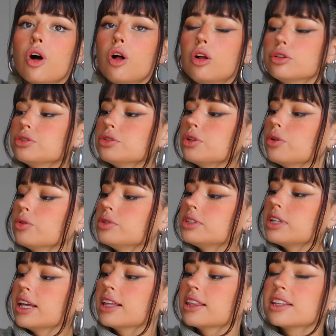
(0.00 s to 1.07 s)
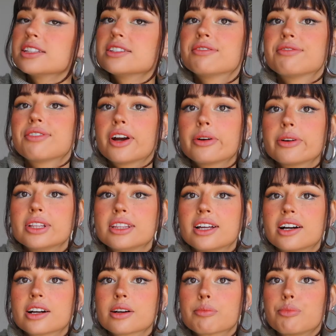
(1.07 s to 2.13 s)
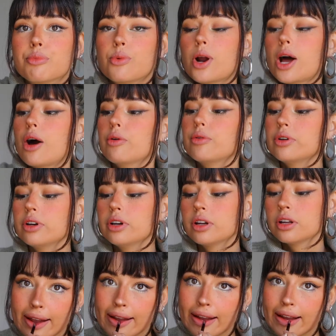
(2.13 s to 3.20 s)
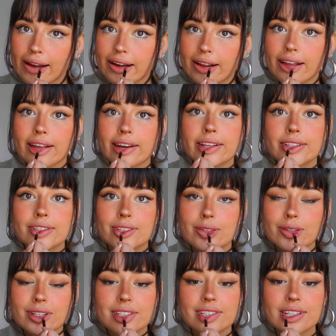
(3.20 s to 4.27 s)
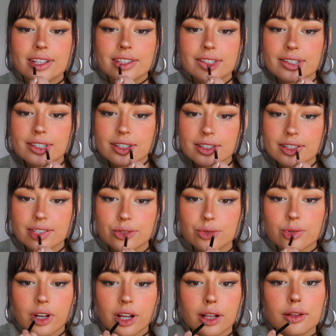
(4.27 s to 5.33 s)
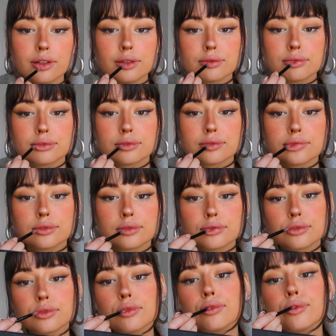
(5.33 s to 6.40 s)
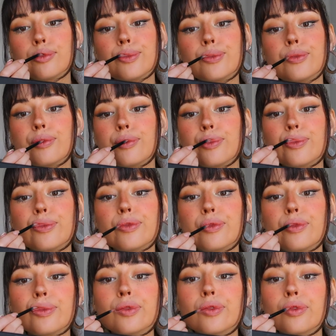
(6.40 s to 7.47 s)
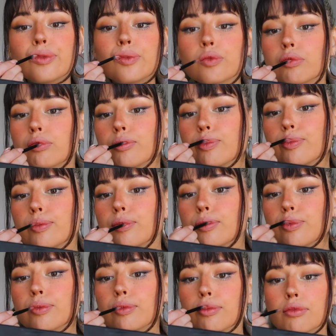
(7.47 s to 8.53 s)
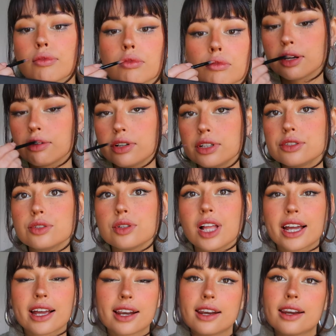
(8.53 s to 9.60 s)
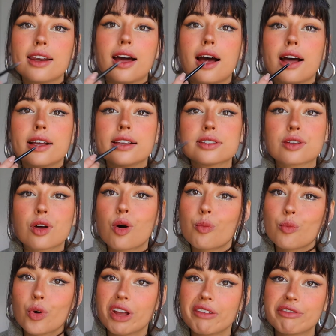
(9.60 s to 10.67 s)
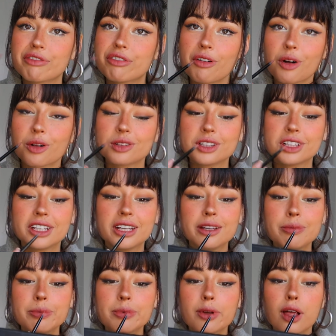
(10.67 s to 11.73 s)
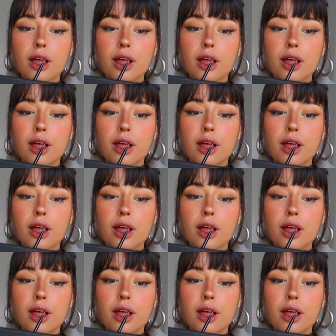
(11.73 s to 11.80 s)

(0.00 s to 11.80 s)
also take this very dark brown and add it to the center as well. I want to do like a nice ombre fall lip.